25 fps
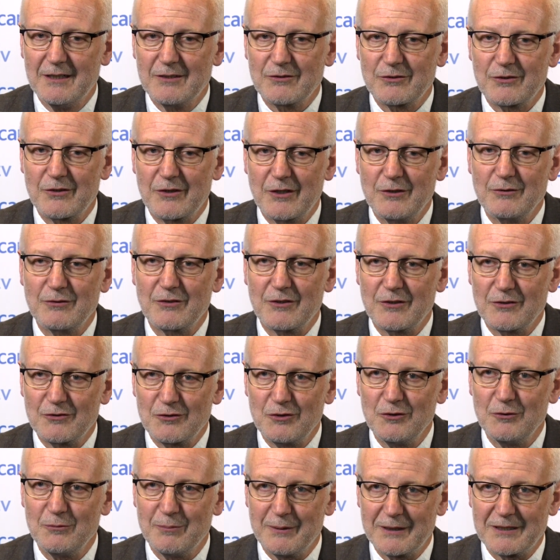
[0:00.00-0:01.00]
So those are the
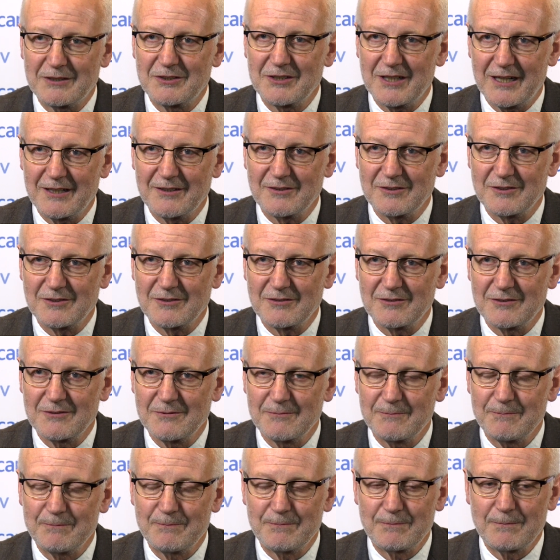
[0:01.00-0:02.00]
two big challenges.
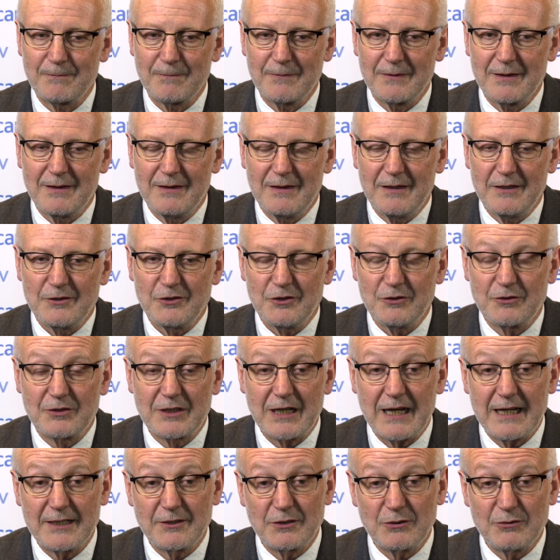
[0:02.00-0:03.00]
You
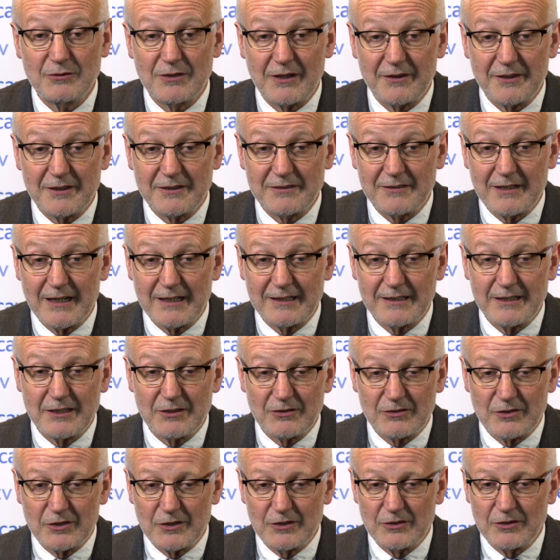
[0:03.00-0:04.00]
can use other
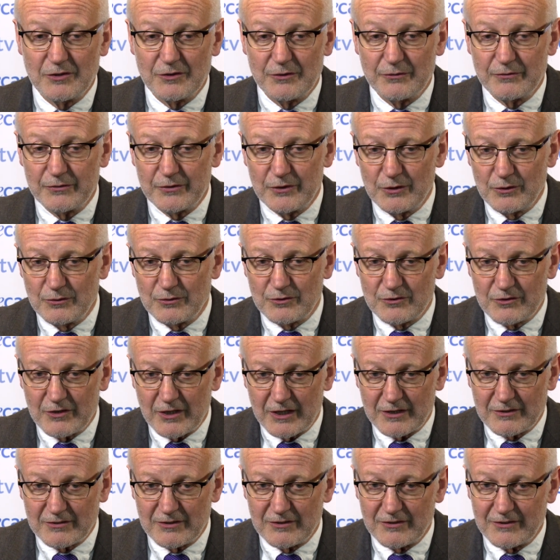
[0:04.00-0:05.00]
techniques. You can infuse
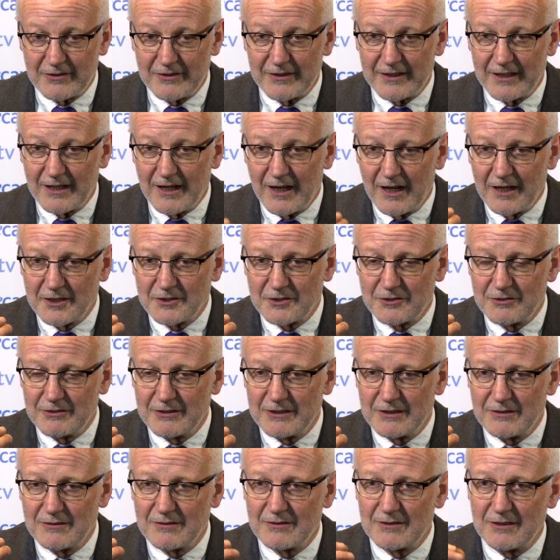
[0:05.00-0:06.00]
drugs into the
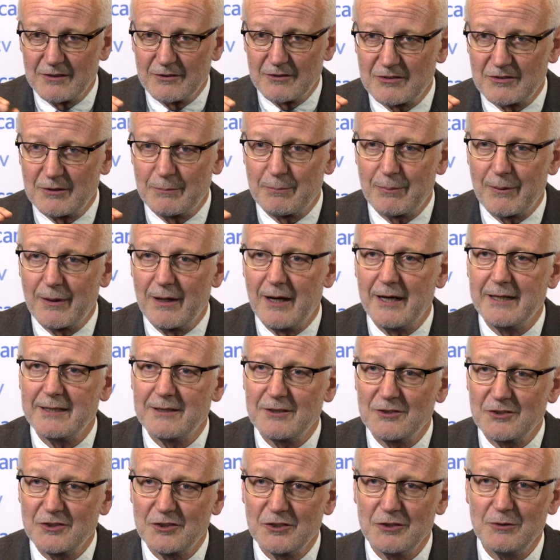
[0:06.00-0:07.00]
arteries supply
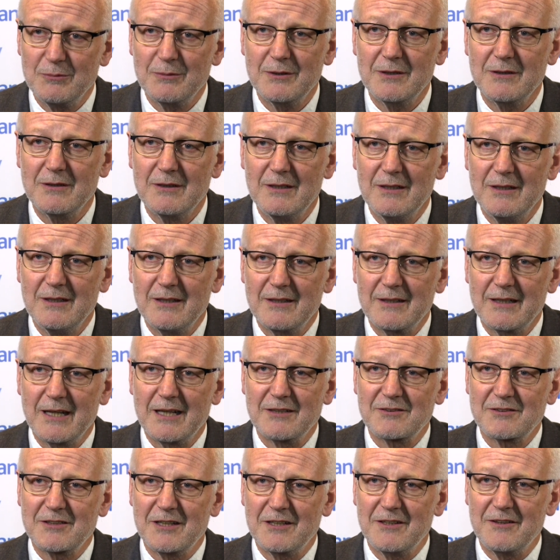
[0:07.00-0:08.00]
the tumour.
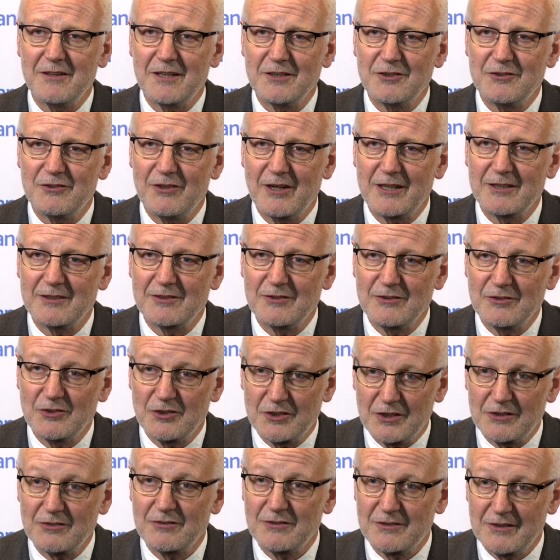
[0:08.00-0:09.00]
That's getting the drug
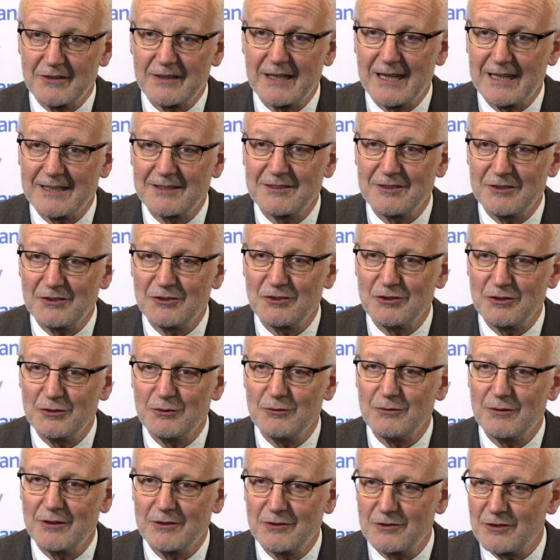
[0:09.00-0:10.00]
just to that
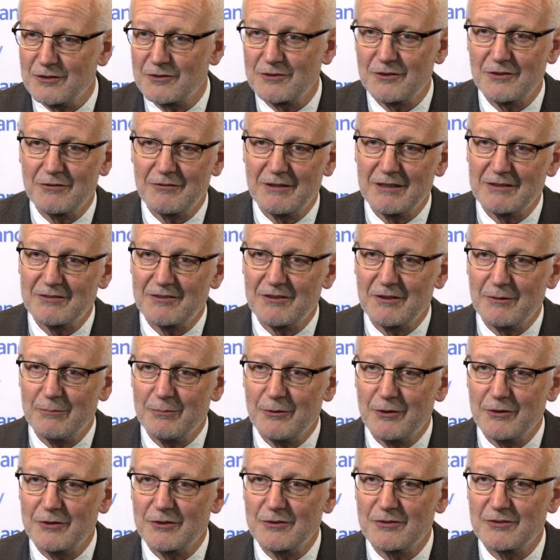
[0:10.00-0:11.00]
tissue and not to the rest of the
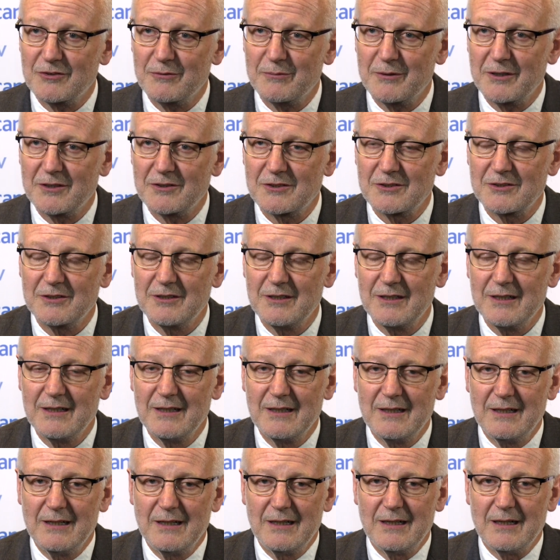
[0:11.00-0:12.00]
body so much.
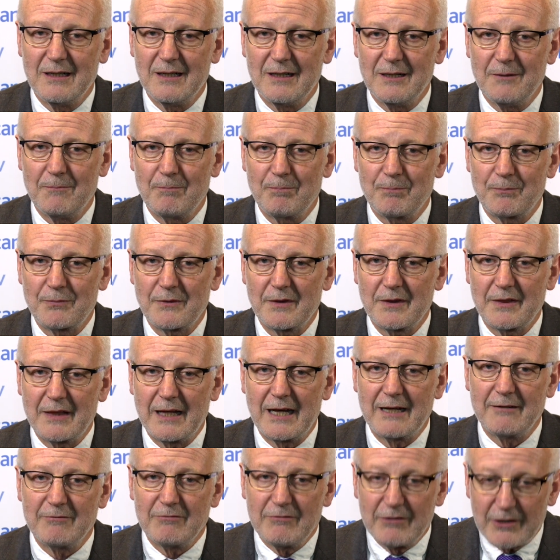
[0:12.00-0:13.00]
Um,
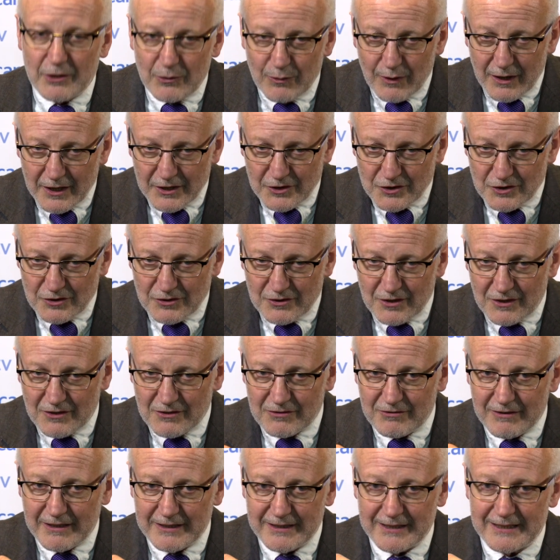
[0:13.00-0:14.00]
that requires you to
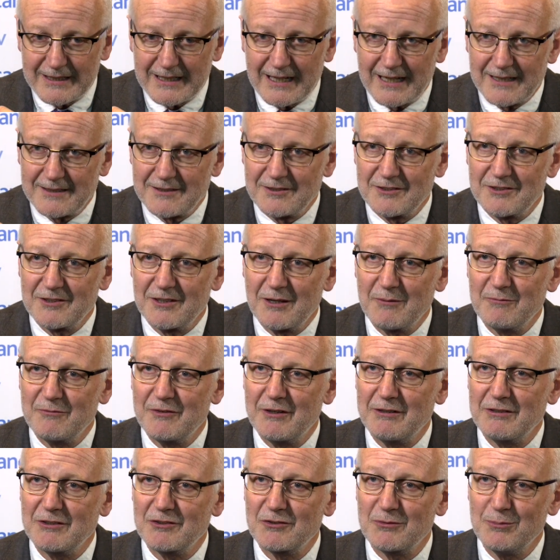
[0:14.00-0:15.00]
thread a catheter up
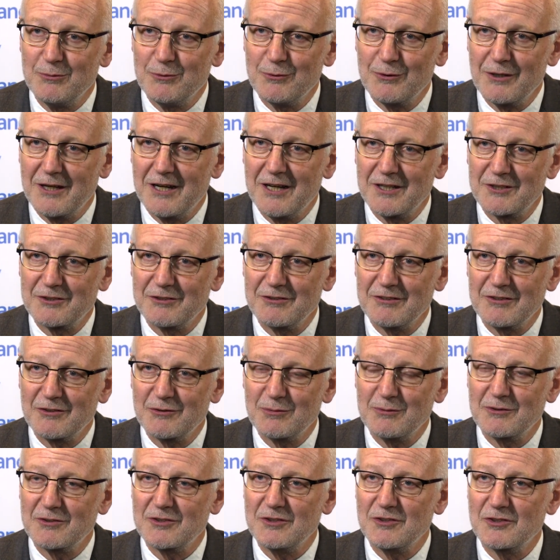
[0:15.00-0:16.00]
very small
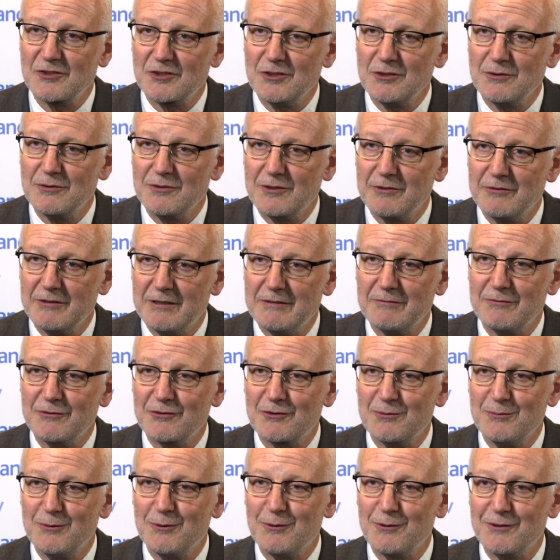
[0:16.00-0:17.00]
arteries, which in children are even
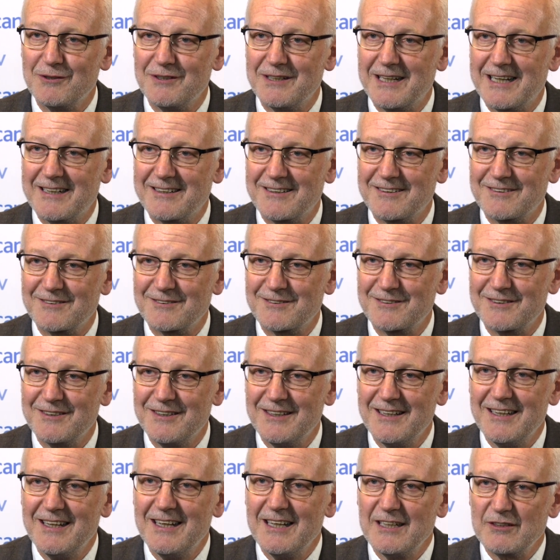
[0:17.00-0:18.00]
smaller than adults.
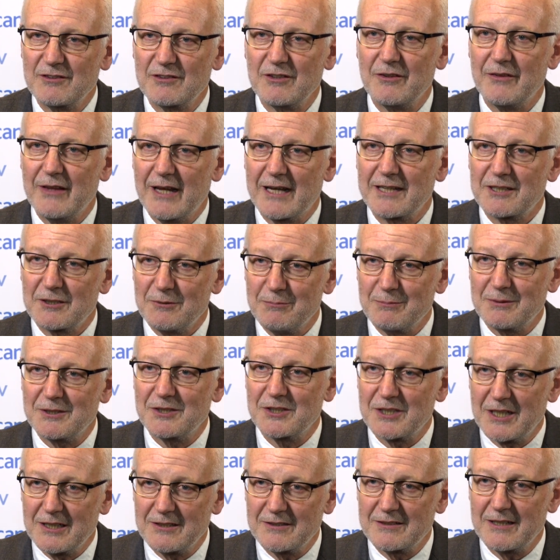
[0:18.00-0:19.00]
So that can be
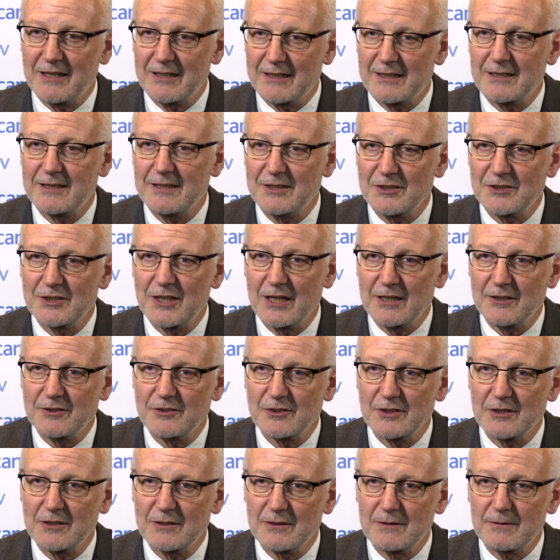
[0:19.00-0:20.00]
ch- technically
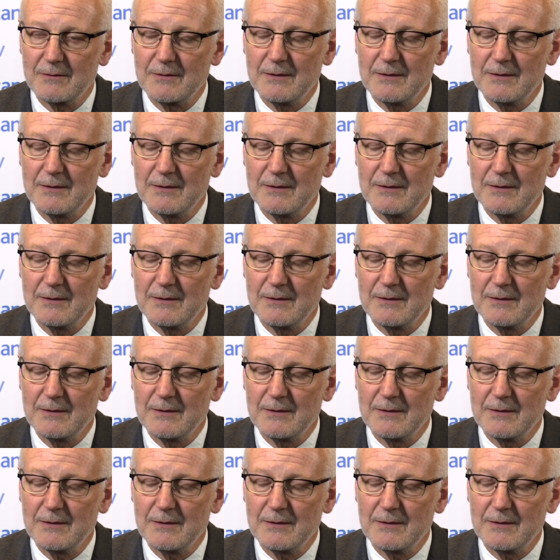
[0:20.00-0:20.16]
challenging.